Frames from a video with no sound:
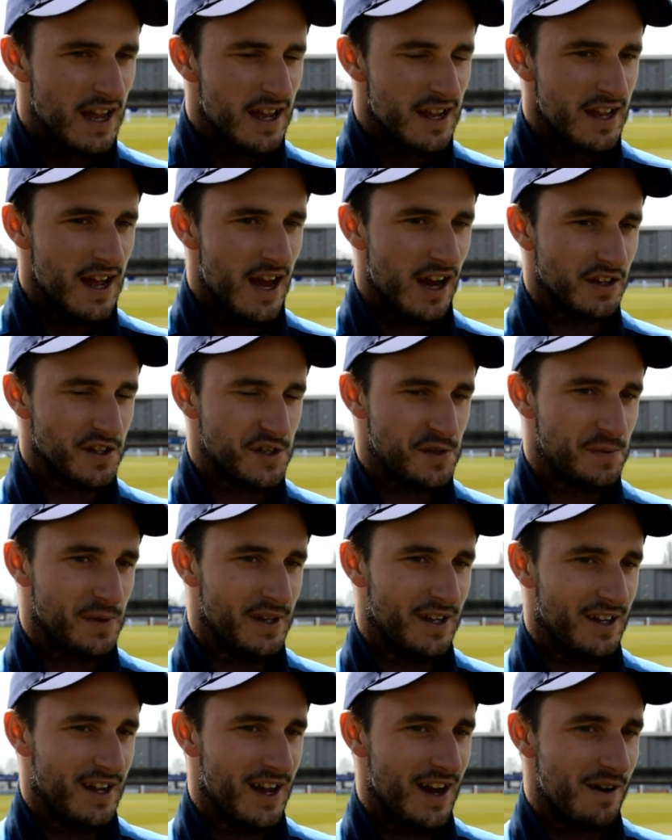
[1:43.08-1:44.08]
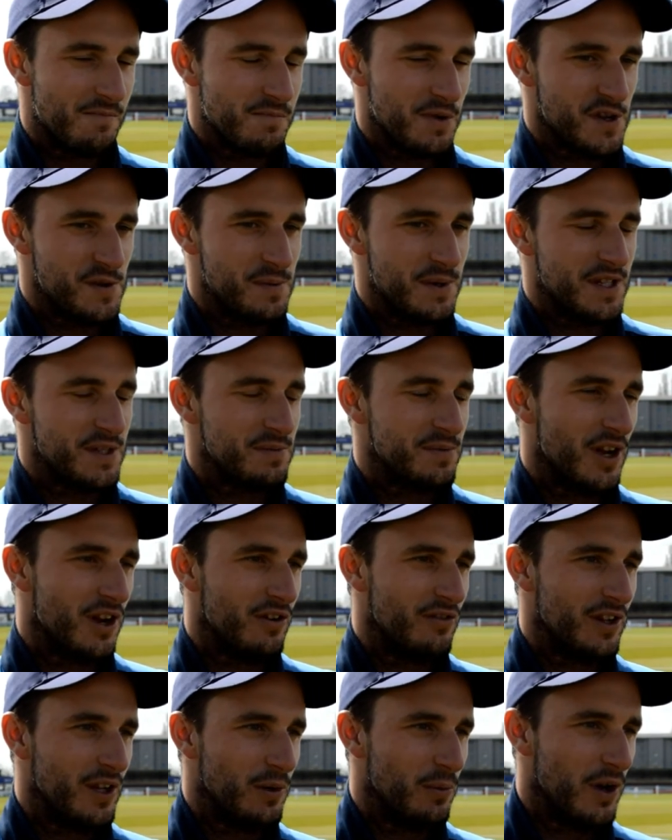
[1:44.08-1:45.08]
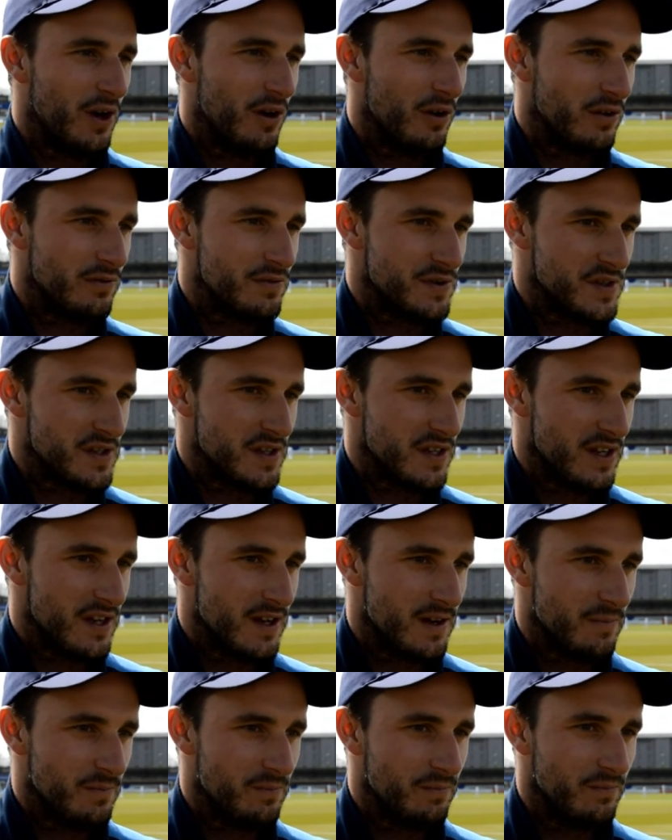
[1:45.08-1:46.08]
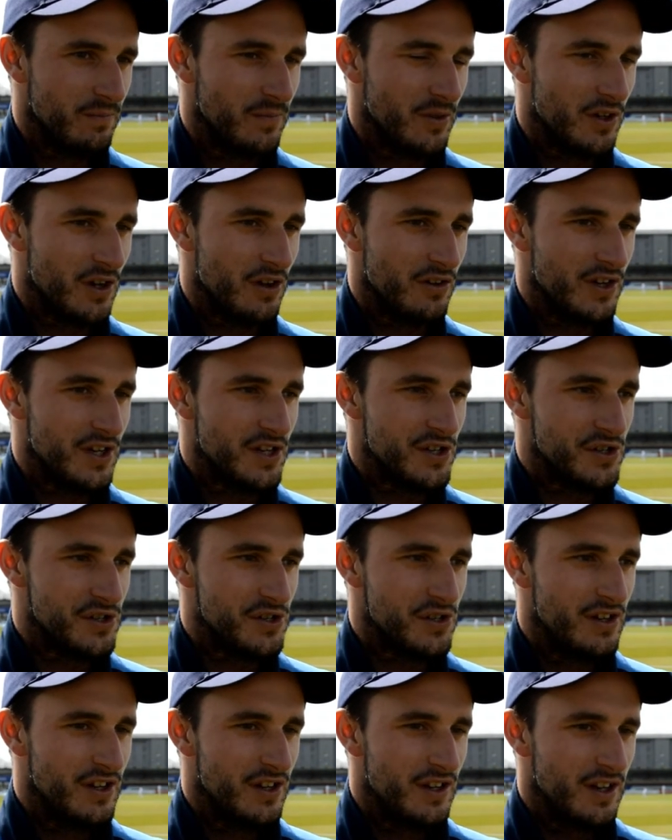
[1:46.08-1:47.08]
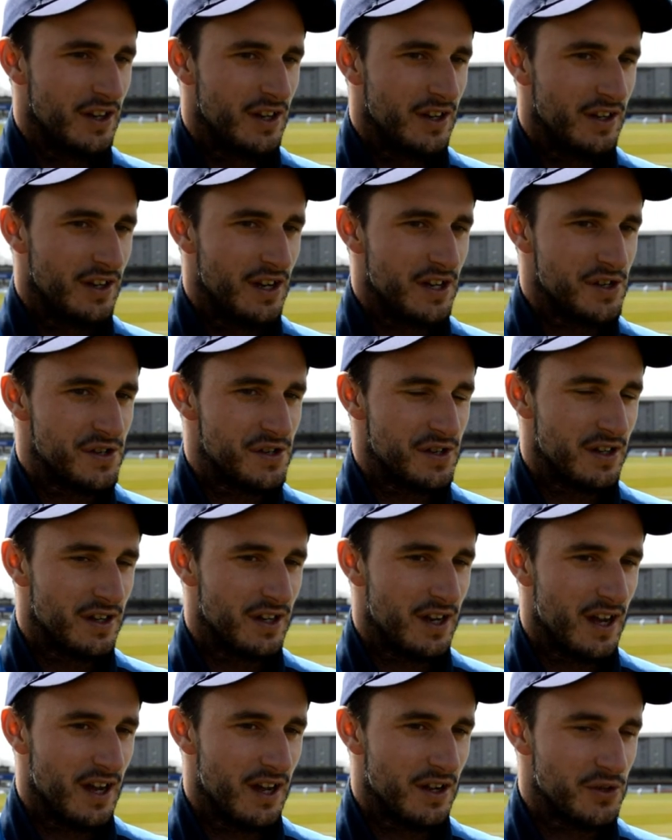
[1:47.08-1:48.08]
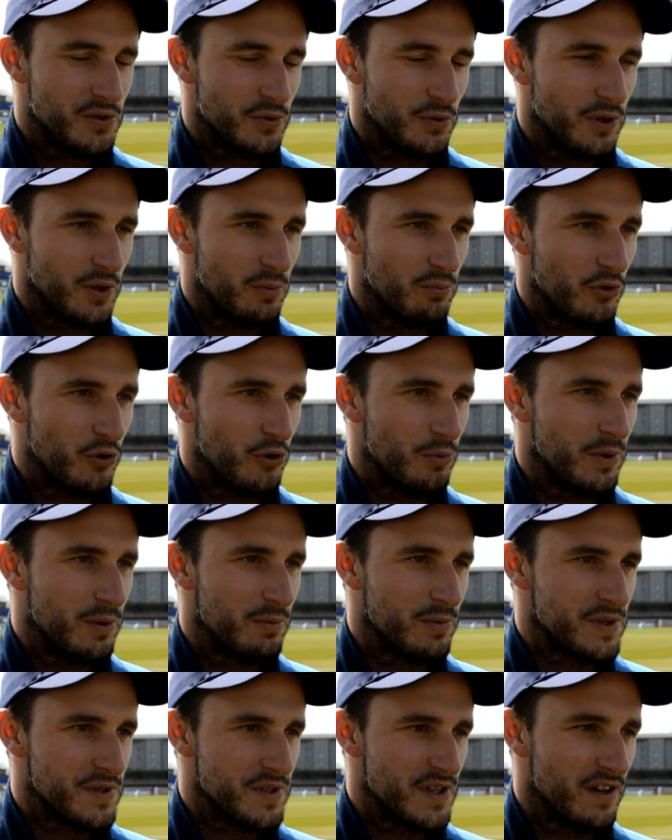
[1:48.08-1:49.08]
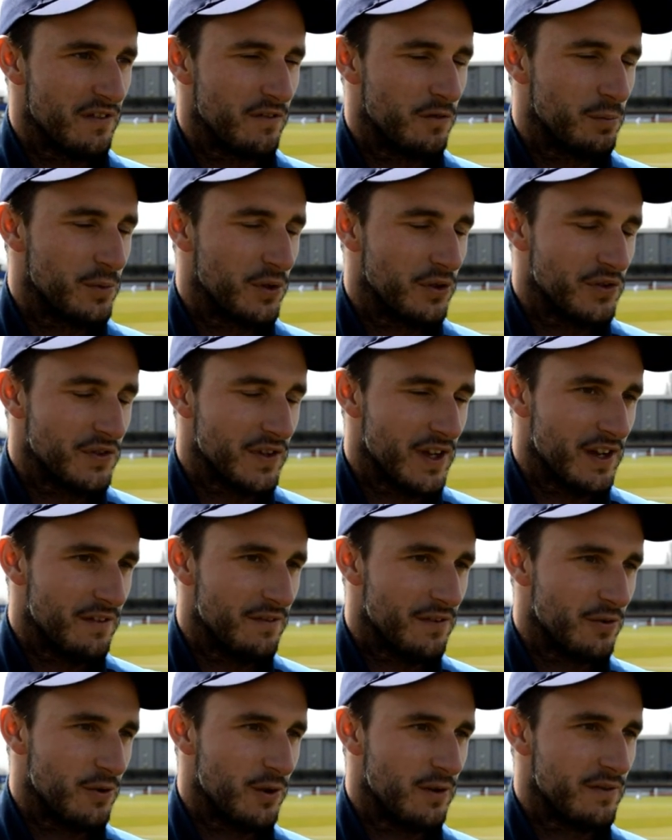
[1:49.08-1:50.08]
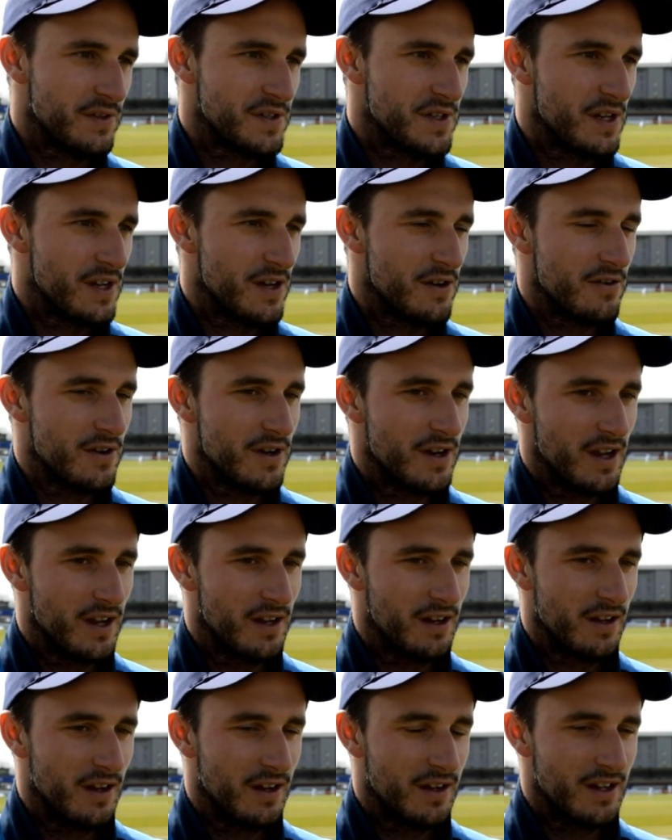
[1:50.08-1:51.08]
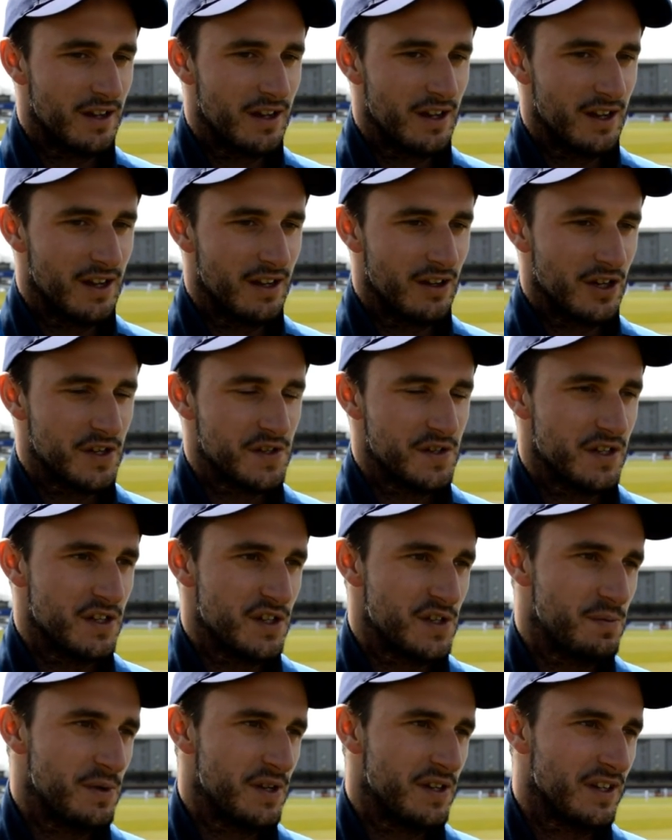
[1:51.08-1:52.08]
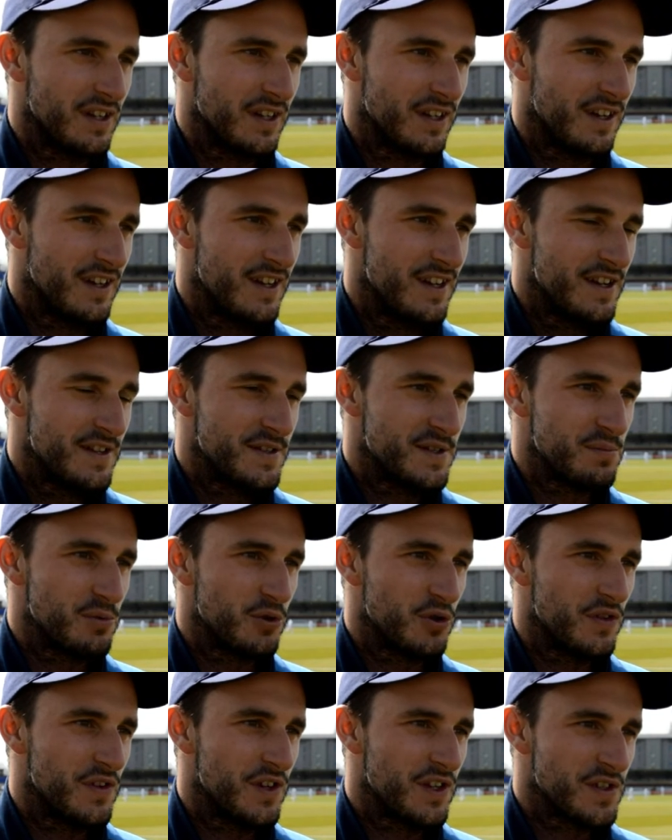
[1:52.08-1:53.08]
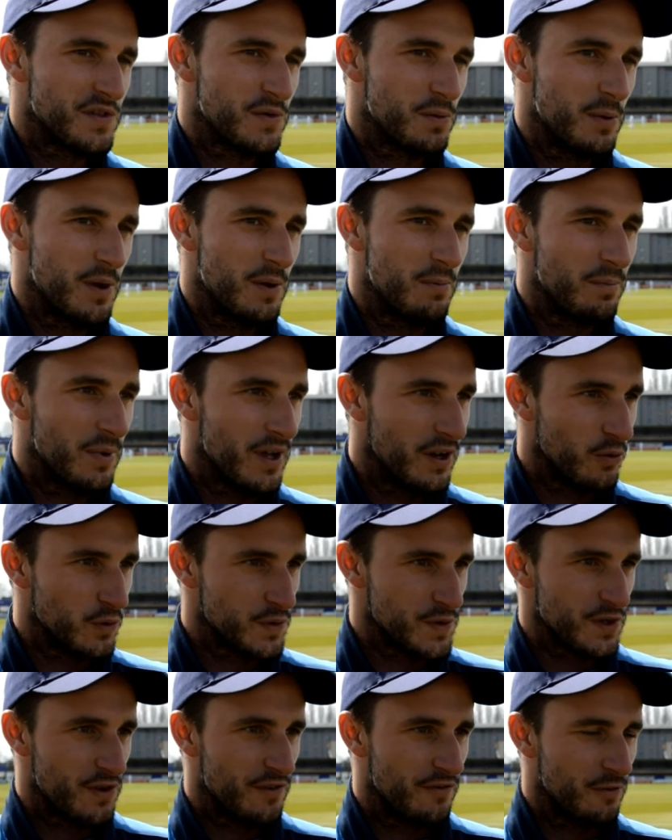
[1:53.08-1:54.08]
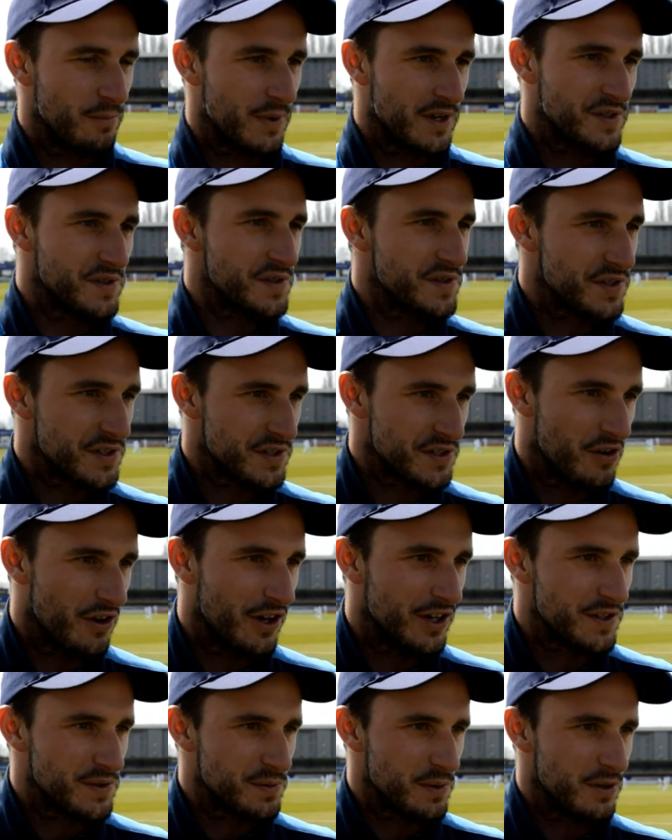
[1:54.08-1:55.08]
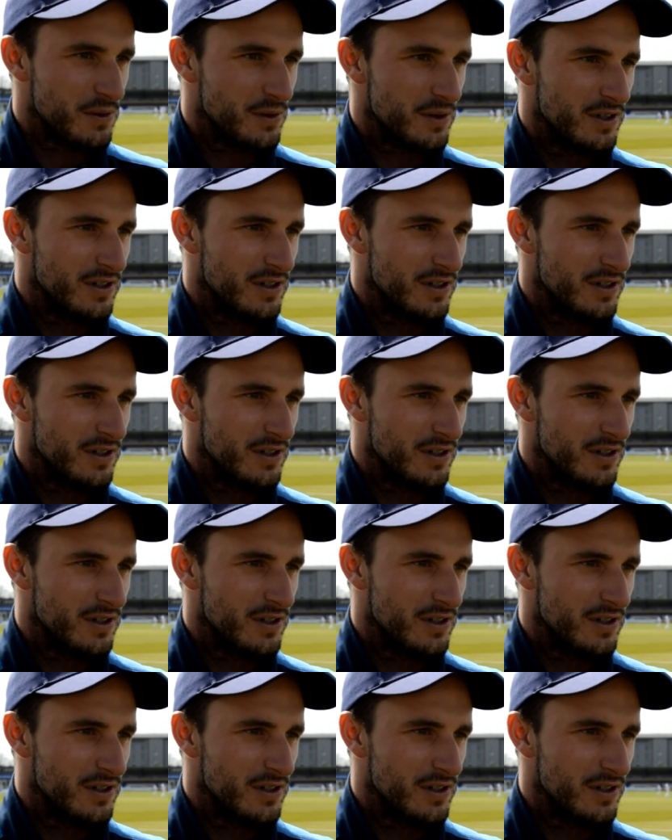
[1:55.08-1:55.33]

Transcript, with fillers: Yeah, I expect, um, expect him to go really well. Obviously, um, you know, Nish, Nish and uh, joining Broomy and myself, it'd be good to have three of us here. And, and uh, yeah, like I said, expecting some good things from him, but also from us as a side as well.